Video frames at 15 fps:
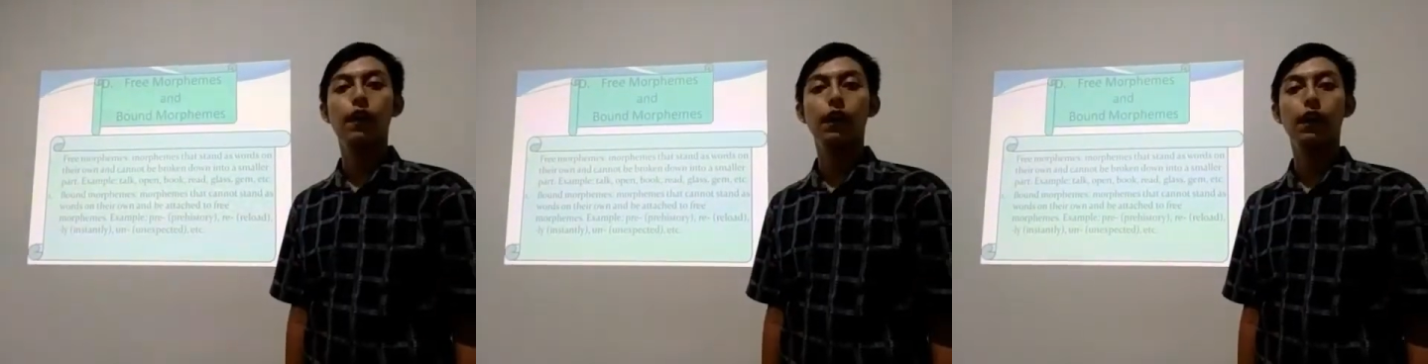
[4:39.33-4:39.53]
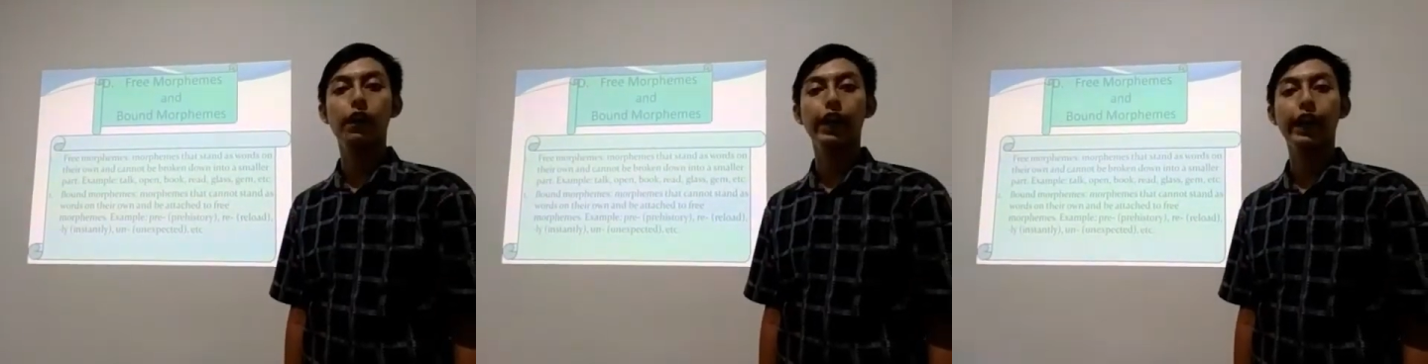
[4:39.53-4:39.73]

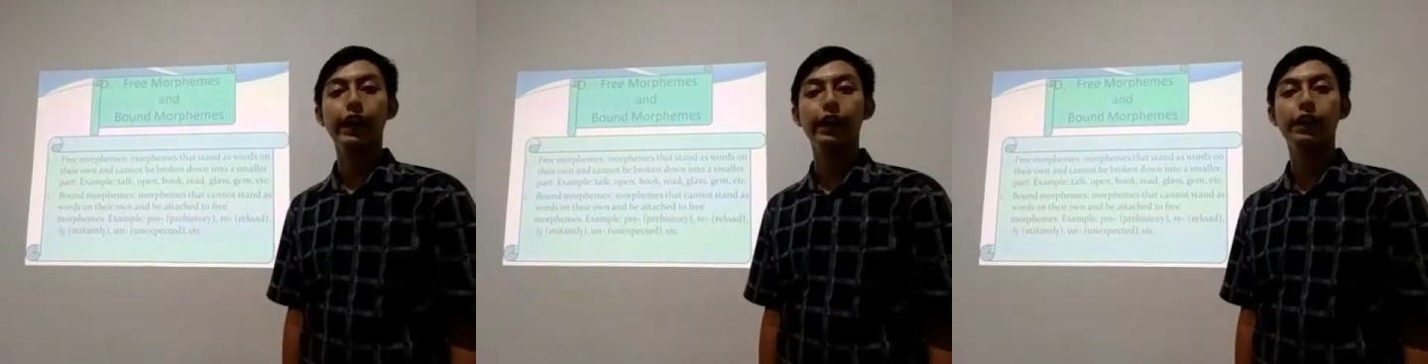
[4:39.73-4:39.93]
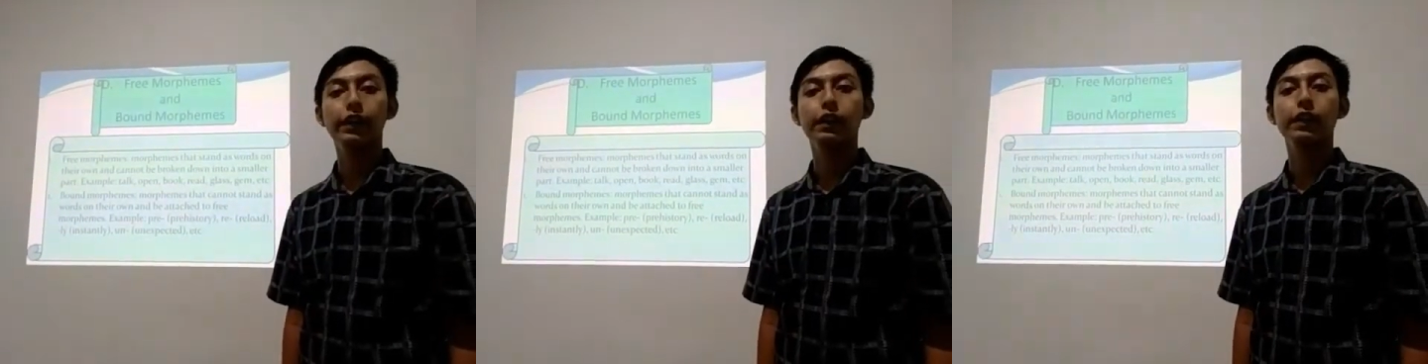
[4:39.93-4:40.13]

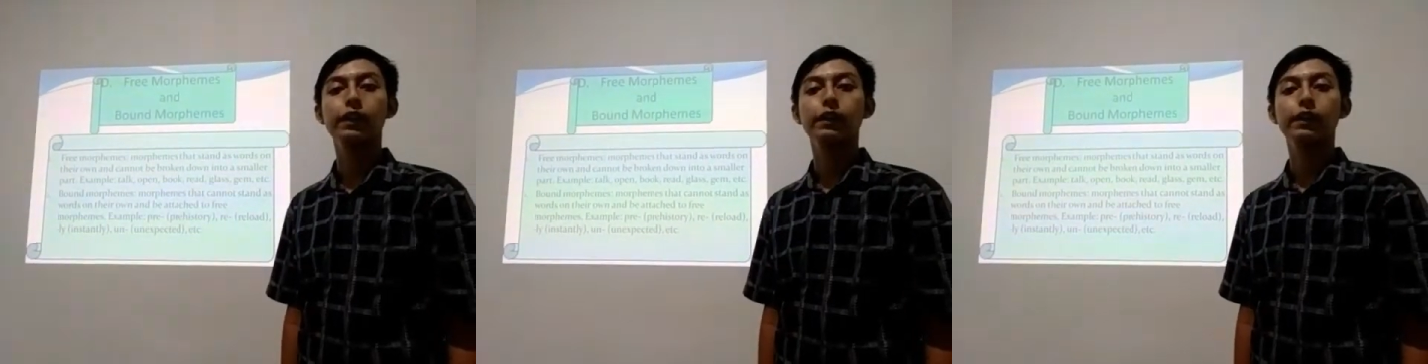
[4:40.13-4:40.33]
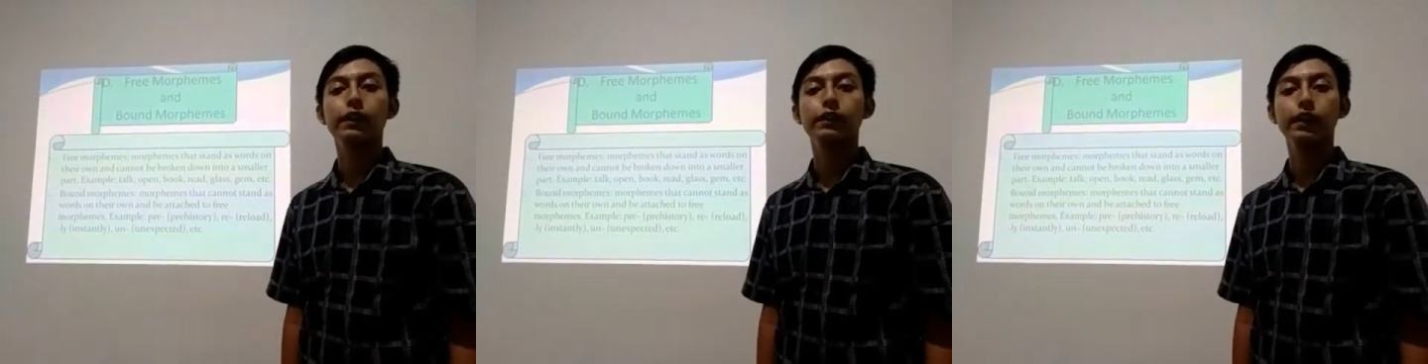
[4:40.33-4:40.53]
Okay,
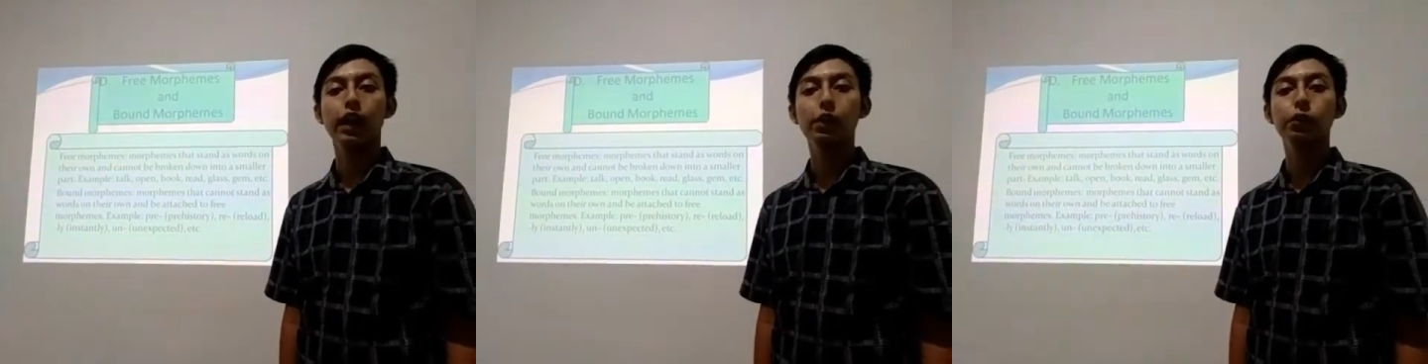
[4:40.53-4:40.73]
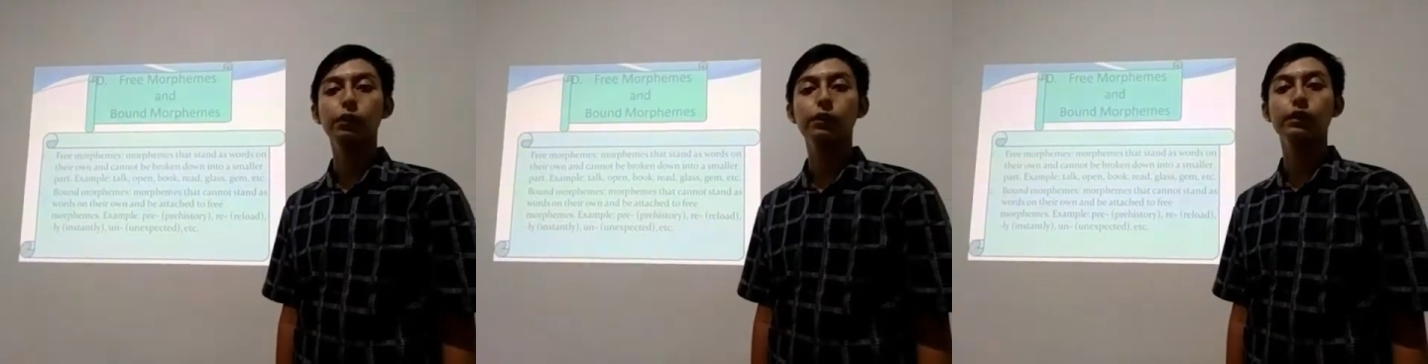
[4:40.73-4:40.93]

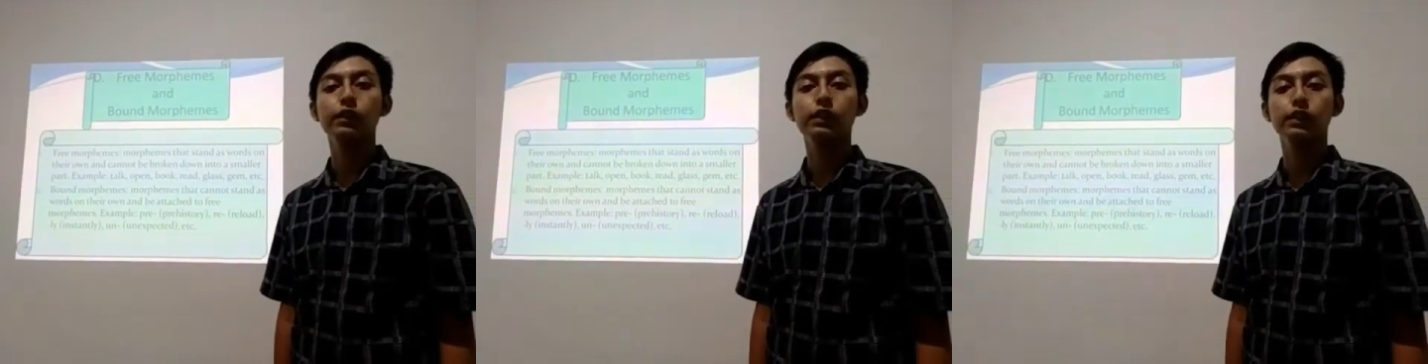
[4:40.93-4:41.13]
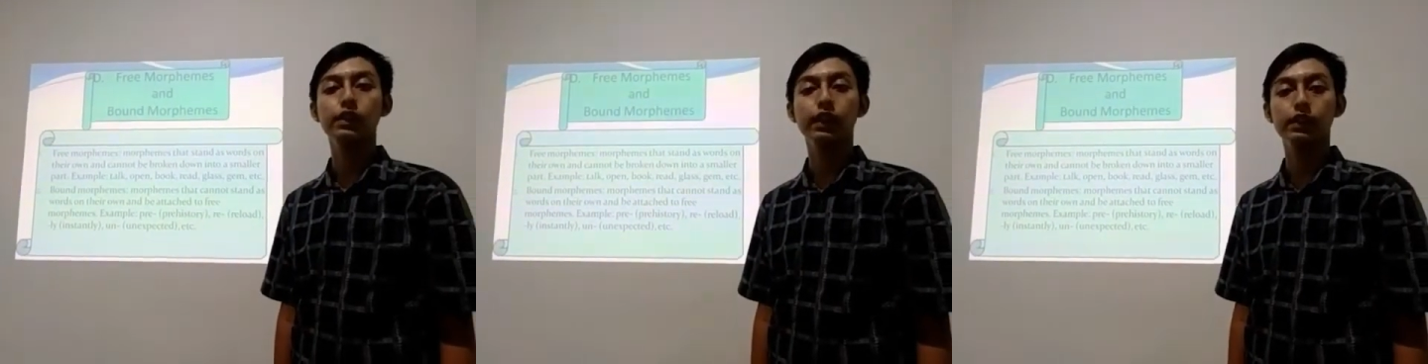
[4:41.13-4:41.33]
now
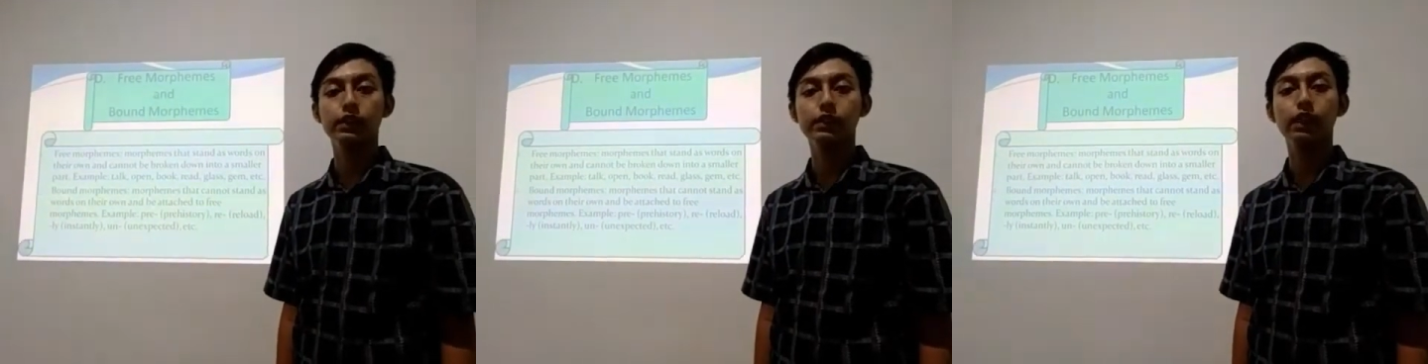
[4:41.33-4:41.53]
let's